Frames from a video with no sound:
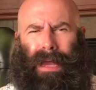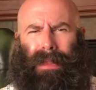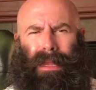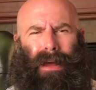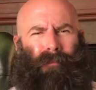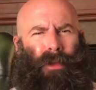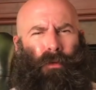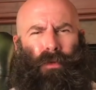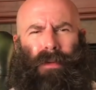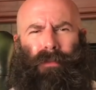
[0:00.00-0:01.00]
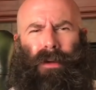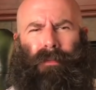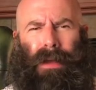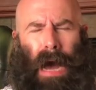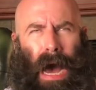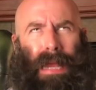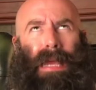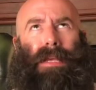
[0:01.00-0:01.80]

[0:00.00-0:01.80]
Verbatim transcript: They love the river of God.